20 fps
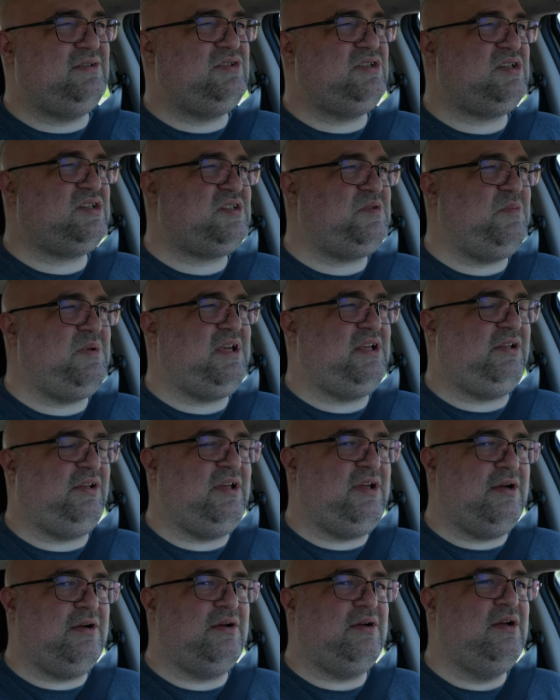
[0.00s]
just to be
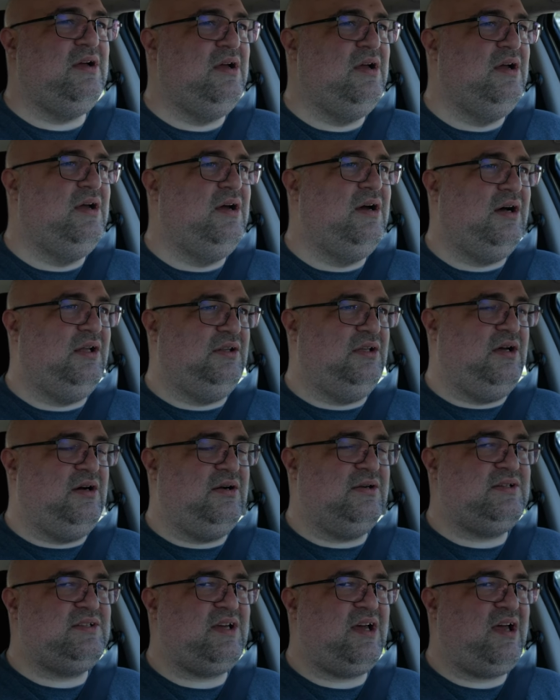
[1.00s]
clear, a
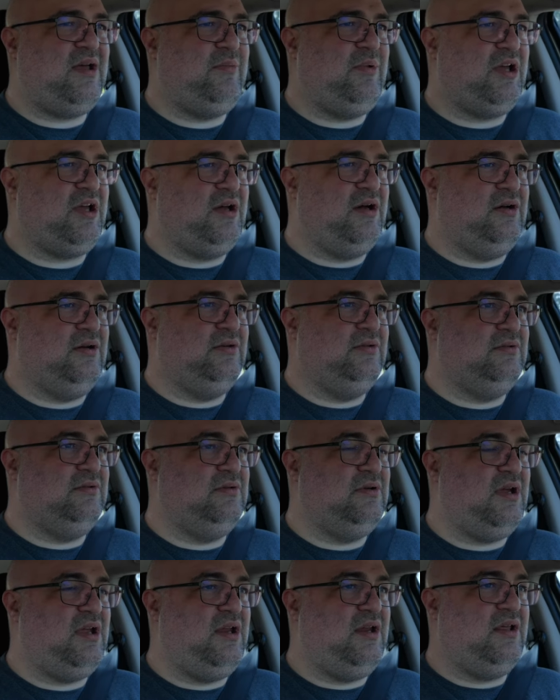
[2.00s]
long time
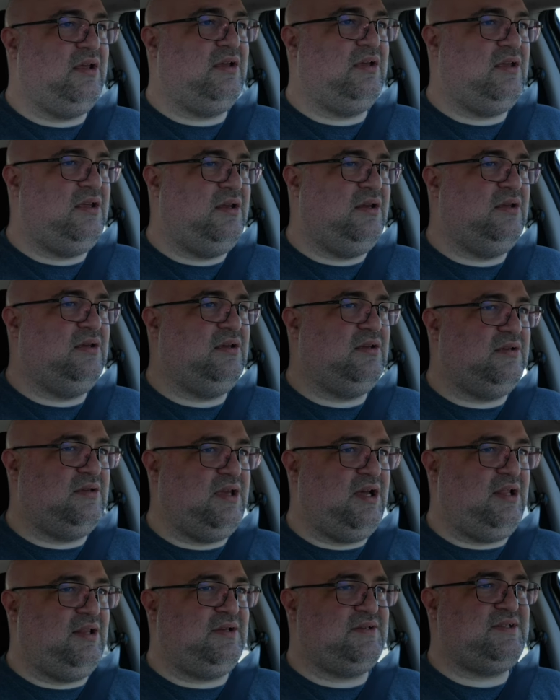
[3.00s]
ago in a, in a
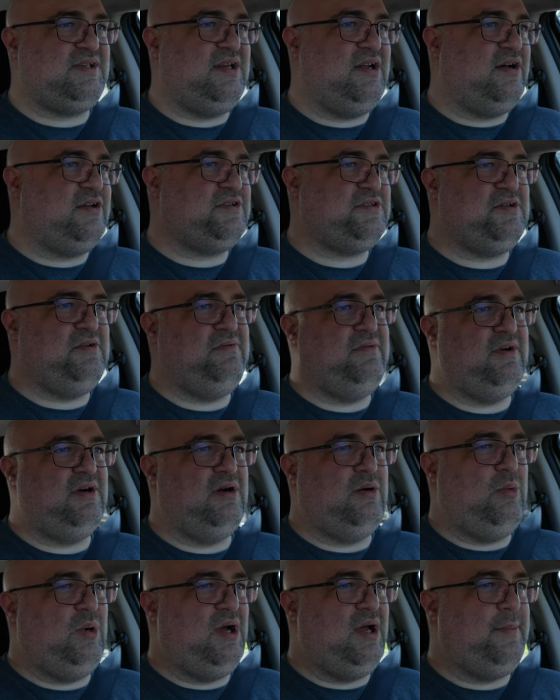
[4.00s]
galaxy not so
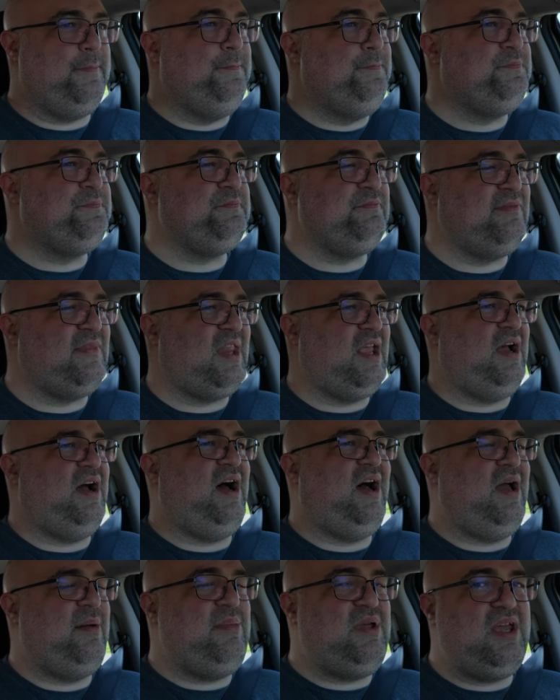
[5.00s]
far away,
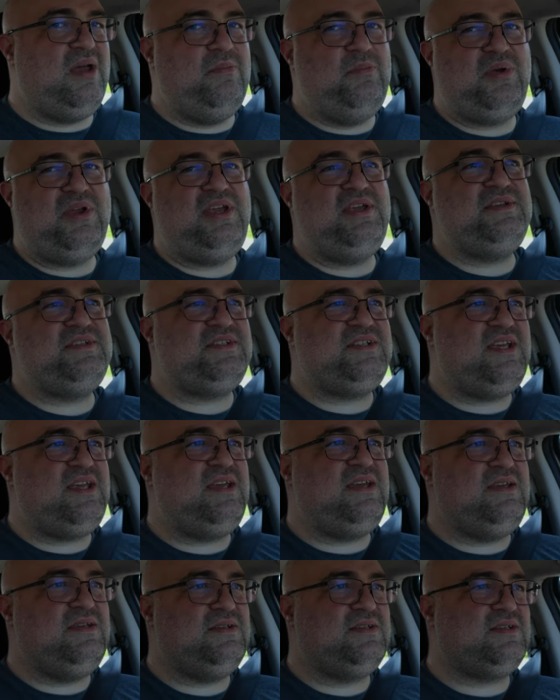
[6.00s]
IBM
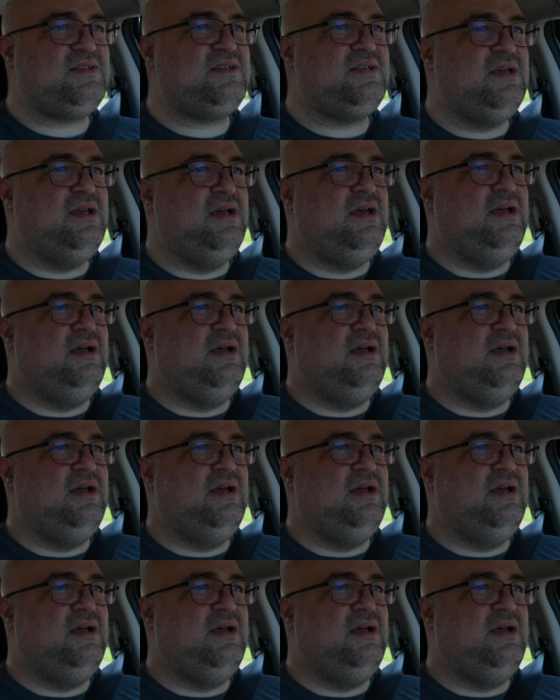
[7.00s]
PCs.